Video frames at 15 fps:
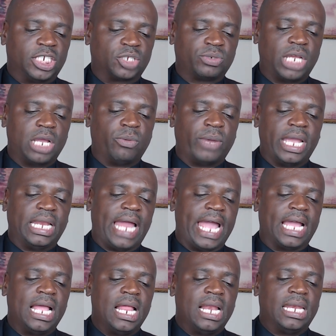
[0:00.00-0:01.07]
straight way,
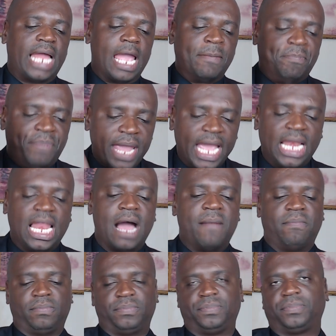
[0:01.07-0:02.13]
like
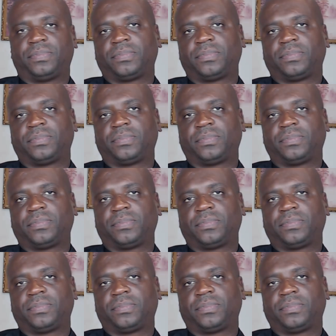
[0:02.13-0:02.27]
Balaam.